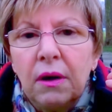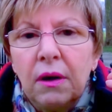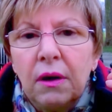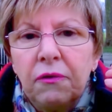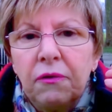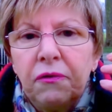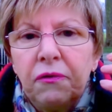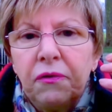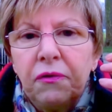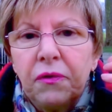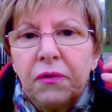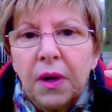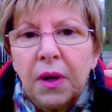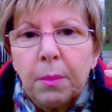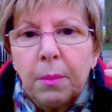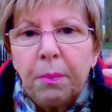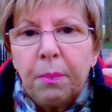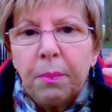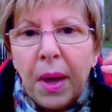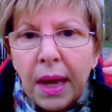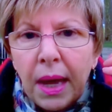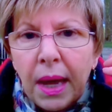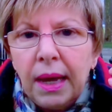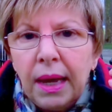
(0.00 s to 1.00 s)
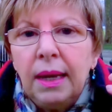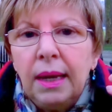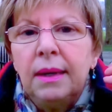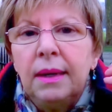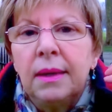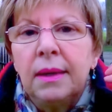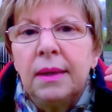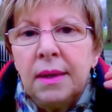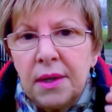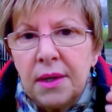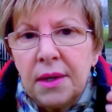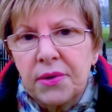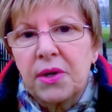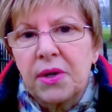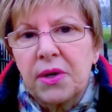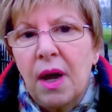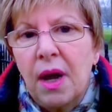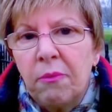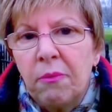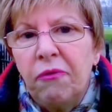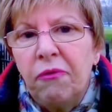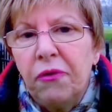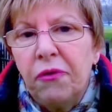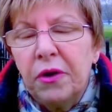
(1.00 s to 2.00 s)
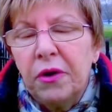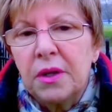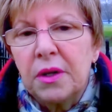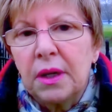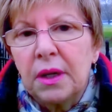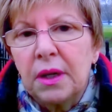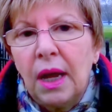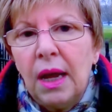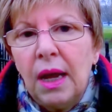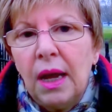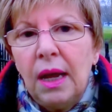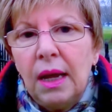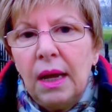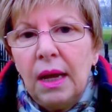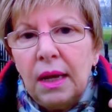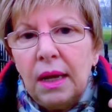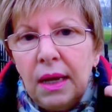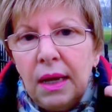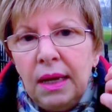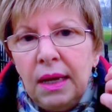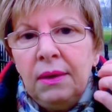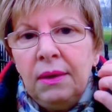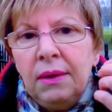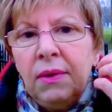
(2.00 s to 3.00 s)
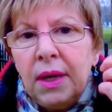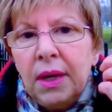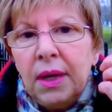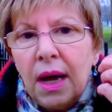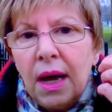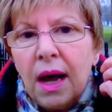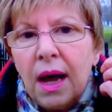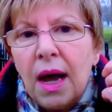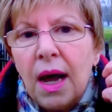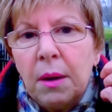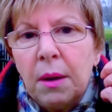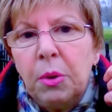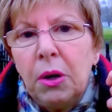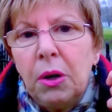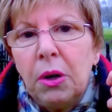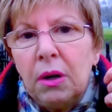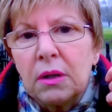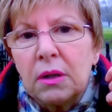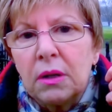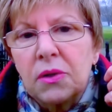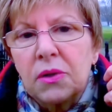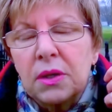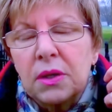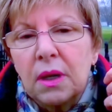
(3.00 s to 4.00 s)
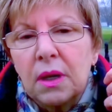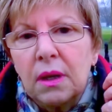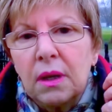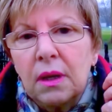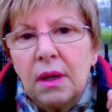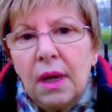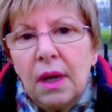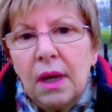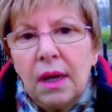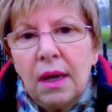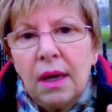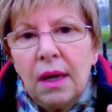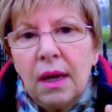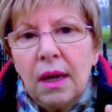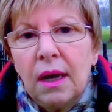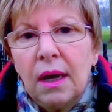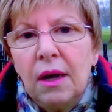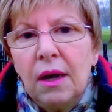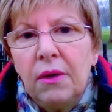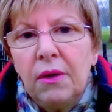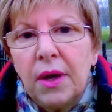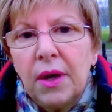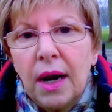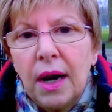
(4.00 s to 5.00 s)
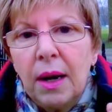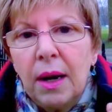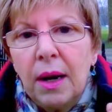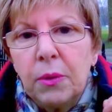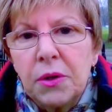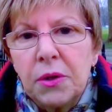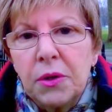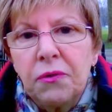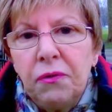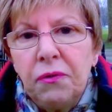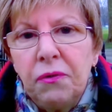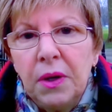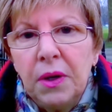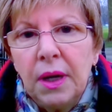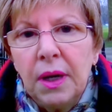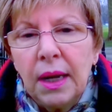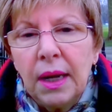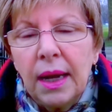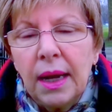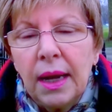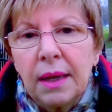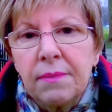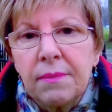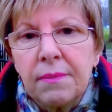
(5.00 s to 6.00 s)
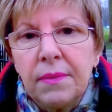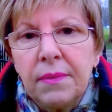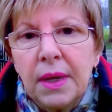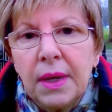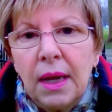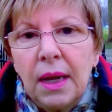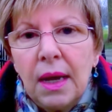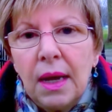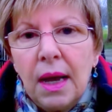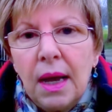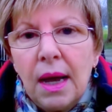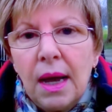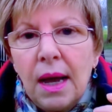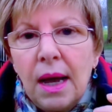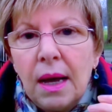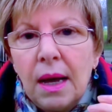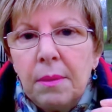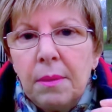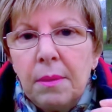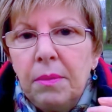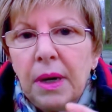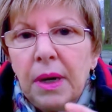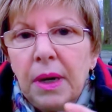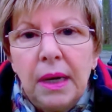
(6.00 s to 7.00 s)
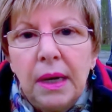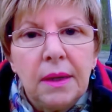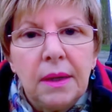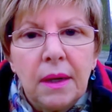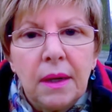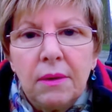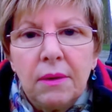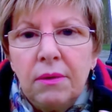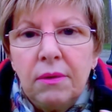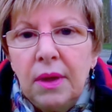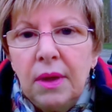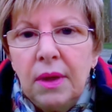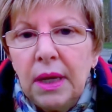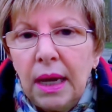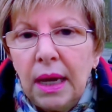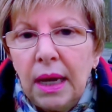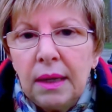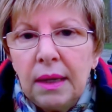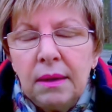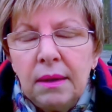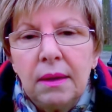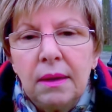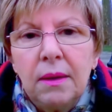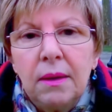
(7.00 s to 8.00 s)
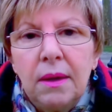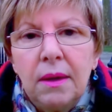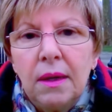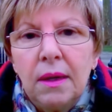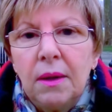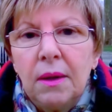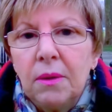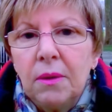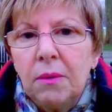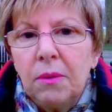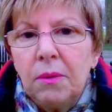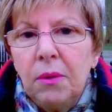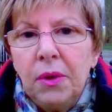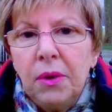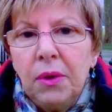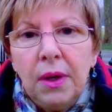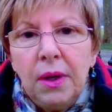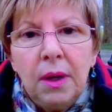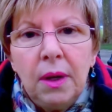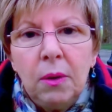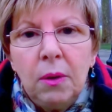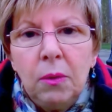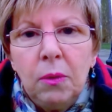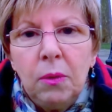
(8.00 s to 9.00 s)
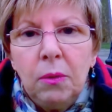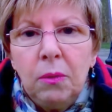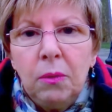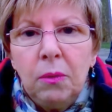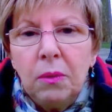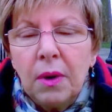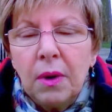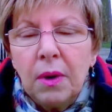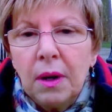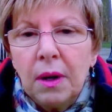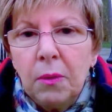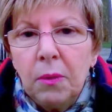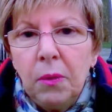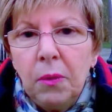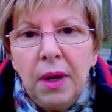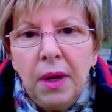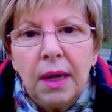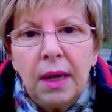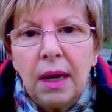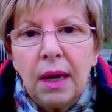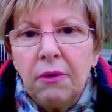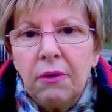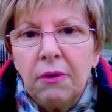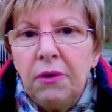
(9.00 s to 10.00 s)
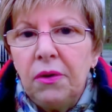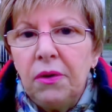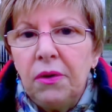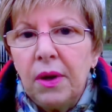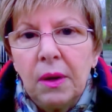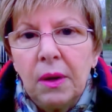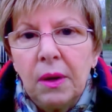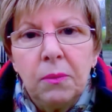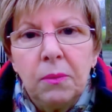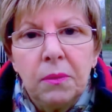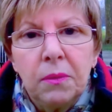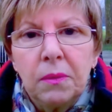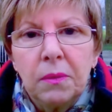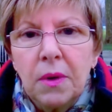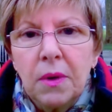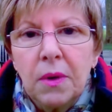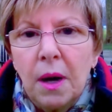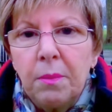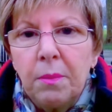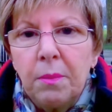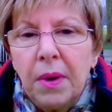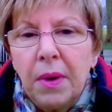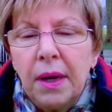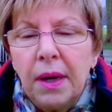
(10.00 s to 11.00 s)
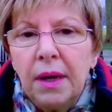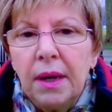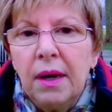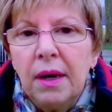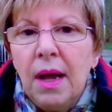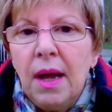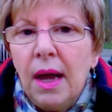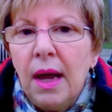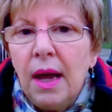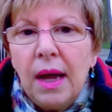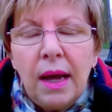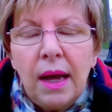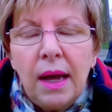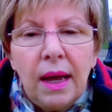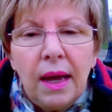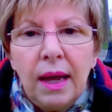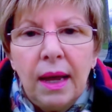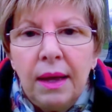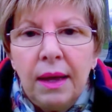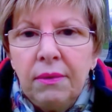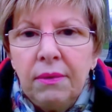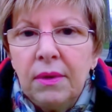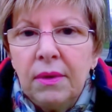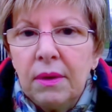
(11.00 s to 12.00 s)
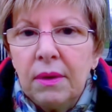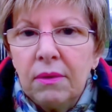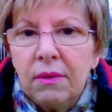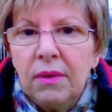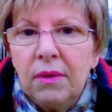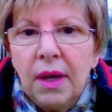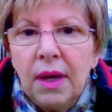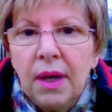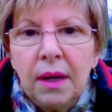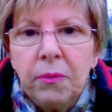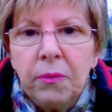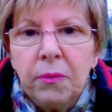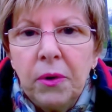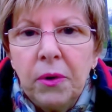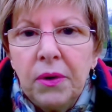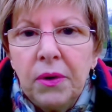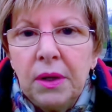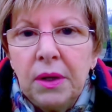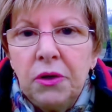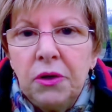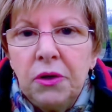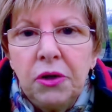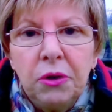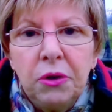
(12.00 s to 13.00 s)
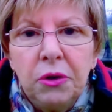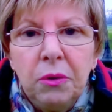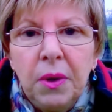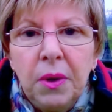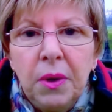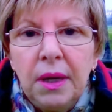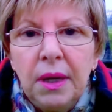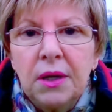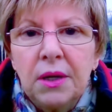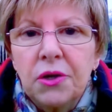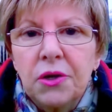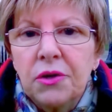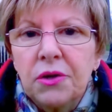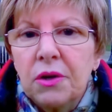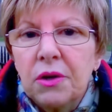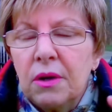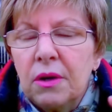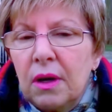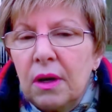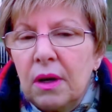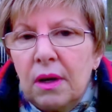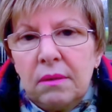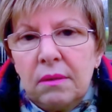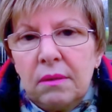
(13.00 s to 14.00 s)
of pain and discomfort in the eyeballs that I was feeling. But then within a week, everything got better, and then within 2 weeks,